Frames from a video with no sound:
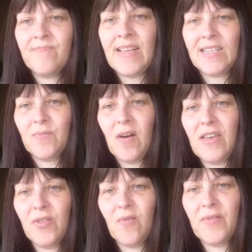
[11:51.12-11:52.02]
That's my
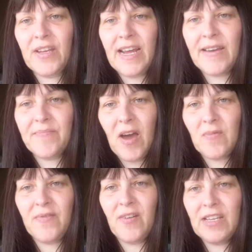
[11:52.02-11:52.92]
thought for the day. Hope
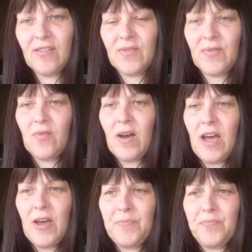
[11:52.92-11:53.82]
you find it useful.
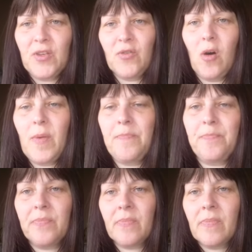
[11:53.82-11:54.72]
Do comment
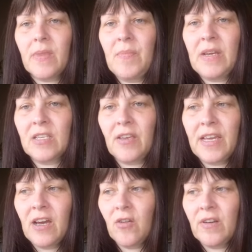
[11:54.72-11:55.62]
because I
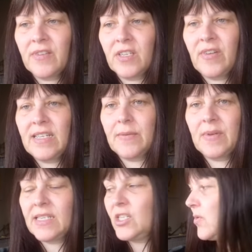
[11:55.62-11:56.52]
think a lot of us are in
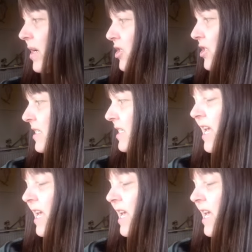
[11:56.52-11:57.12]
similar situations